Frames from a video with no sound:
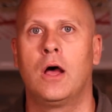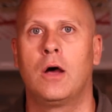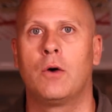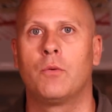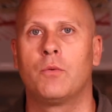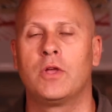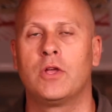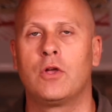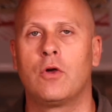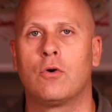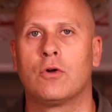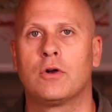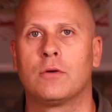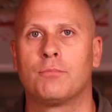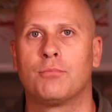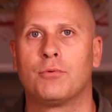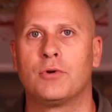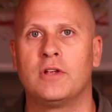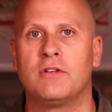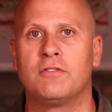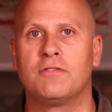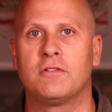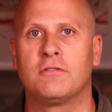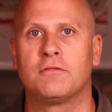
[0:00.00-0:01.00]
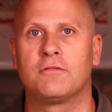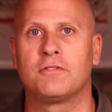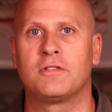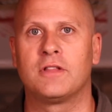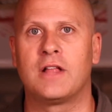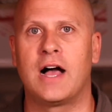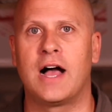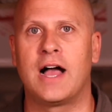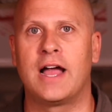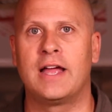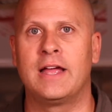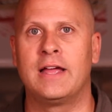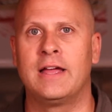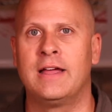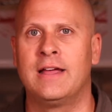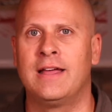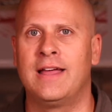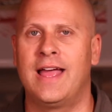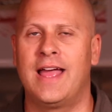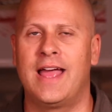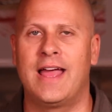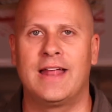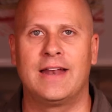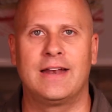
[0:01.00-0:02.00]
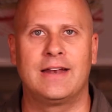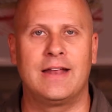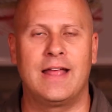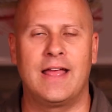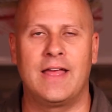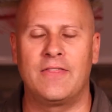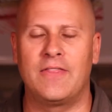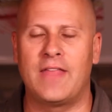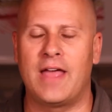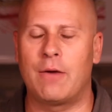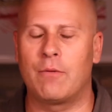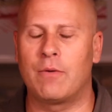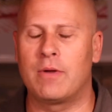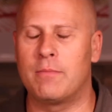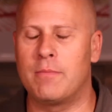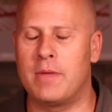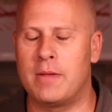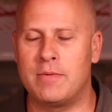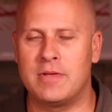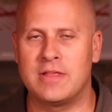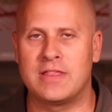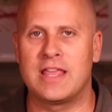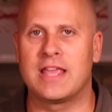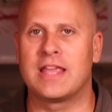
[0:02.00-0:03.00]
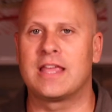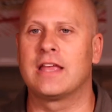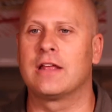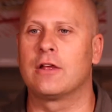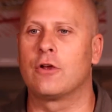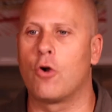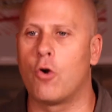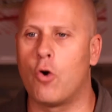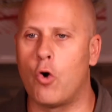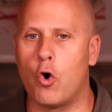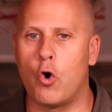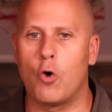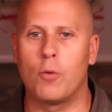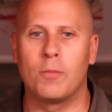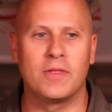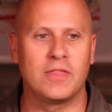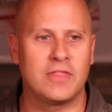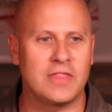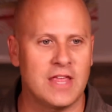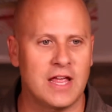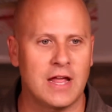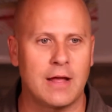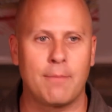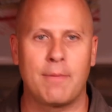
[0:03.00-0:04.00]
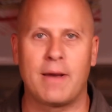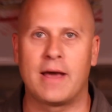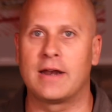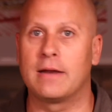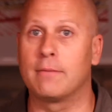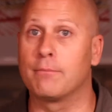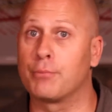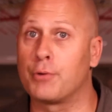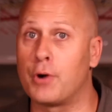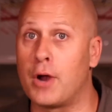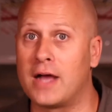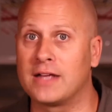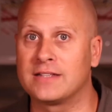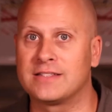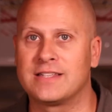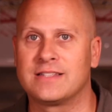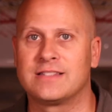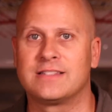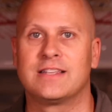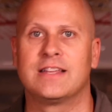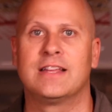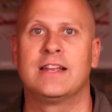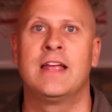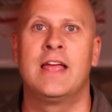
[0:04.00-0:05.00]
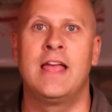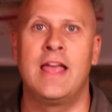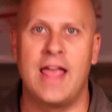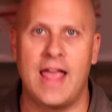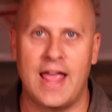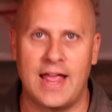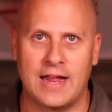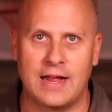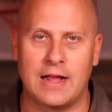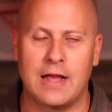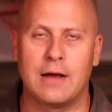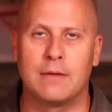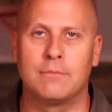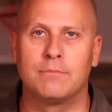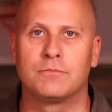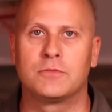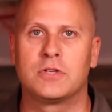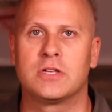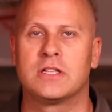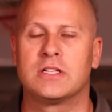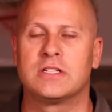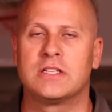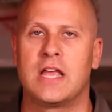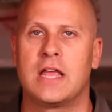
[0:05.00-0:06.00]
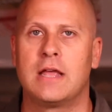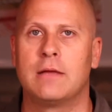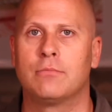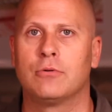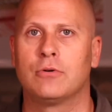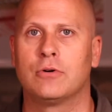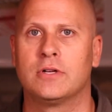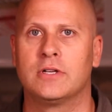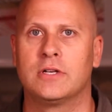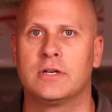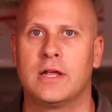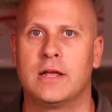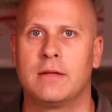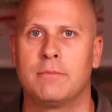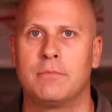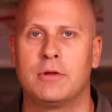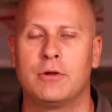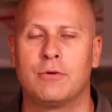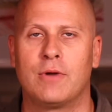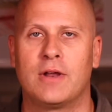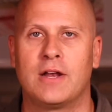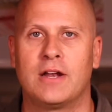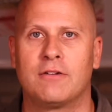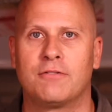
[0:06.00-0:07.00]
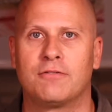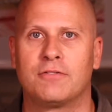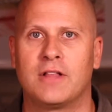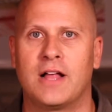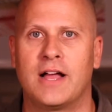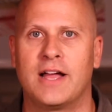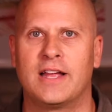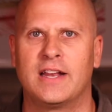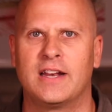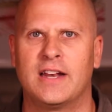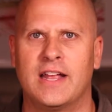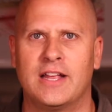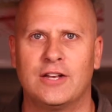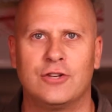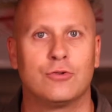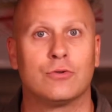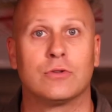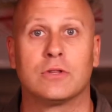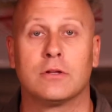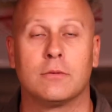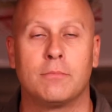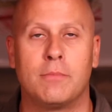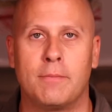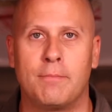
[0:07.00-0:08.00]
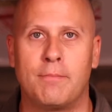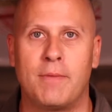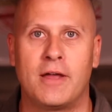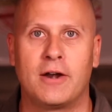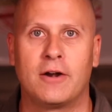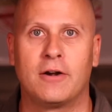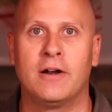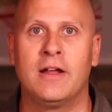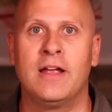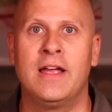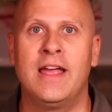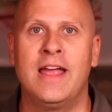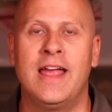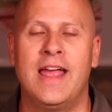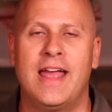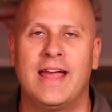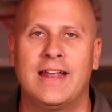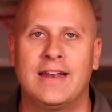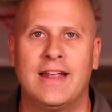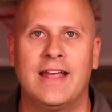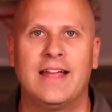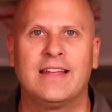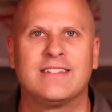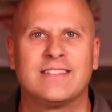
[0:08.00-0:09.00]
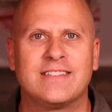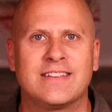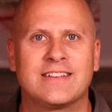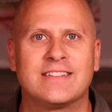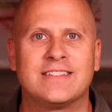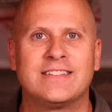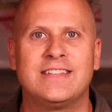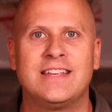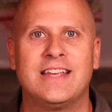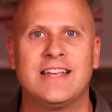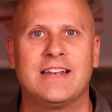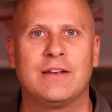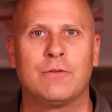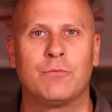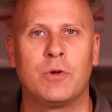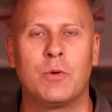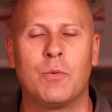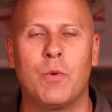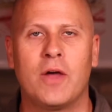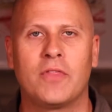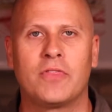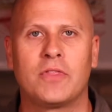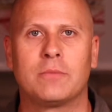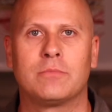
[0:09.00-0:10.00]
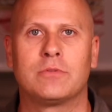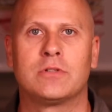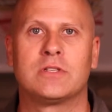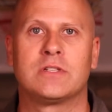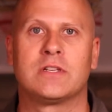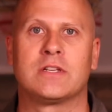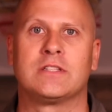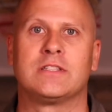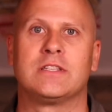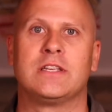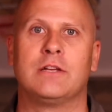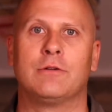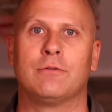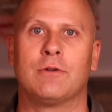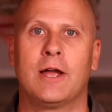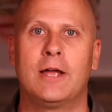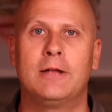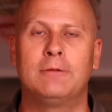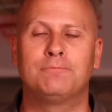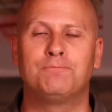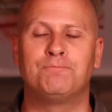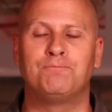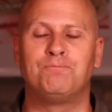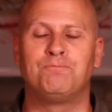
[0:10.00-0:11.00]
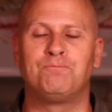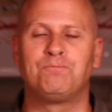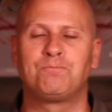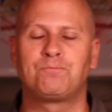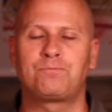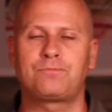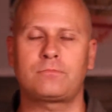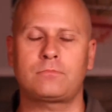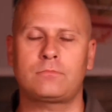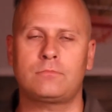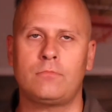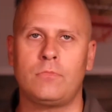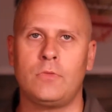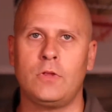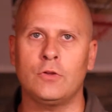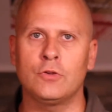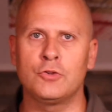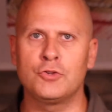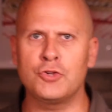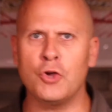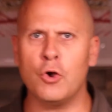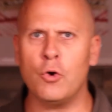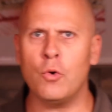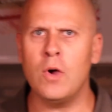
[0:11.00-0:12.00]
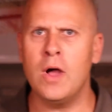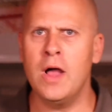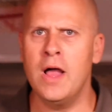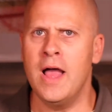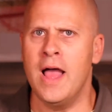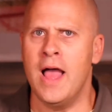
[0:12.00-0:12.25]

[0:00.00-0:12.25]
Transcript: we go to brief and fly, and that way maybe they can go home and think about it and process it and come to the table and be ready to fly and do a little bit better and succeed. And we want them to succeed, right? So